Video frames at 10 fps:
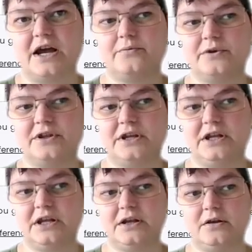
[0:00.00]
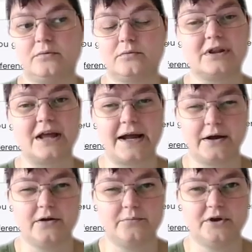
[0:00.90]
I really need to
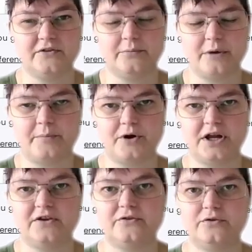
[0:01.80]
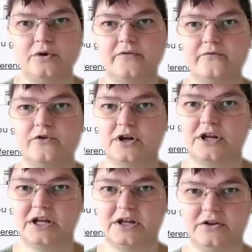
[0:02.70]
rely on muscle memory to convert
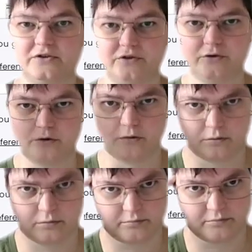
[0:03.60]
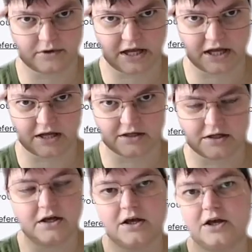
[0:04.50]
it into my head.